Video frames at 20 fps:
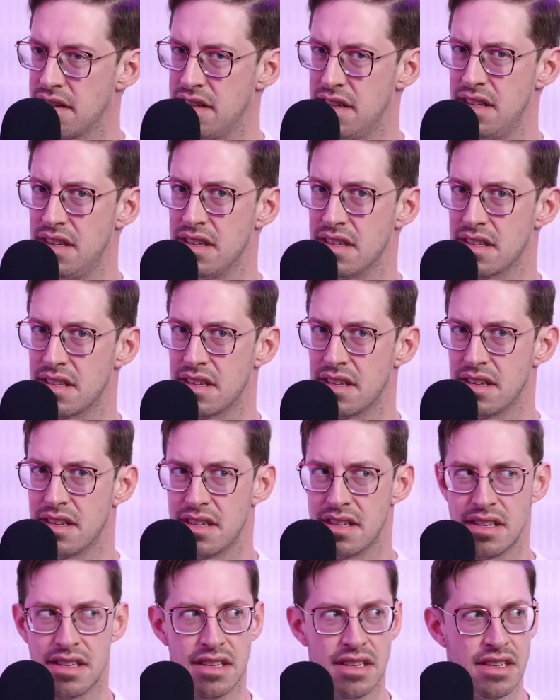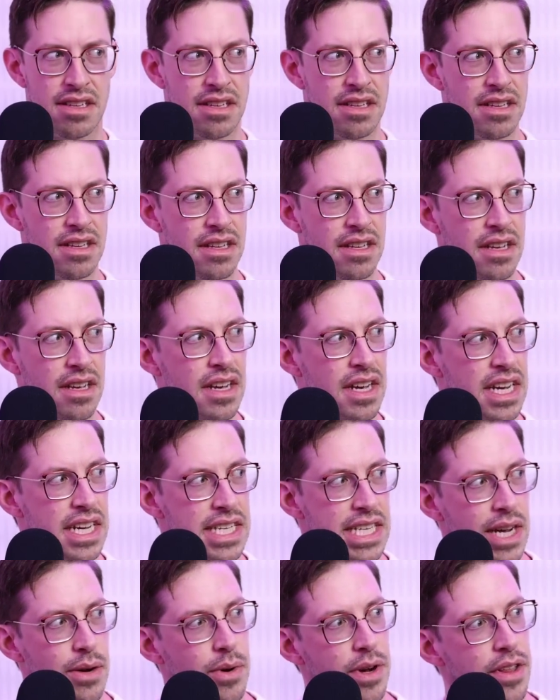Jeez.
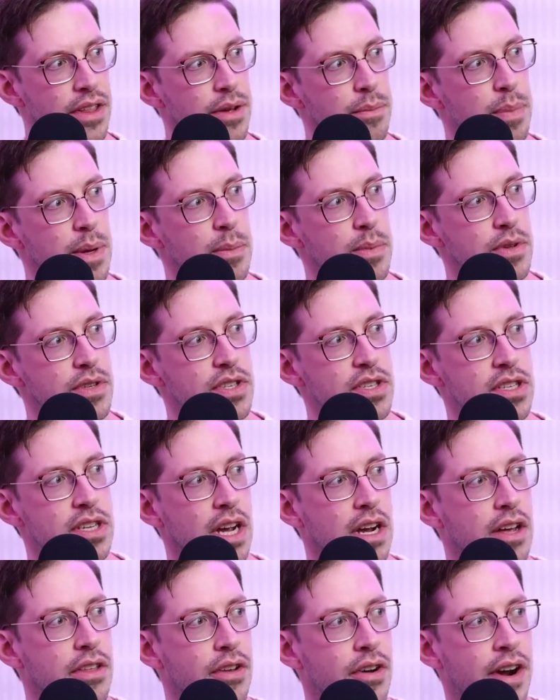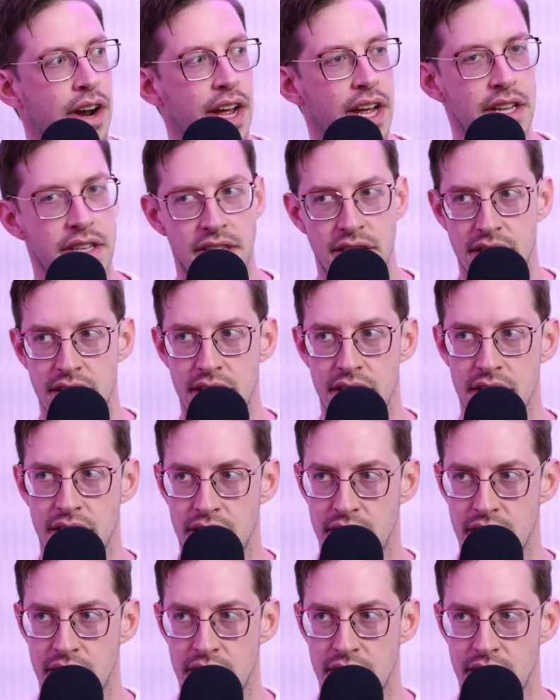Is that why people suck their heads?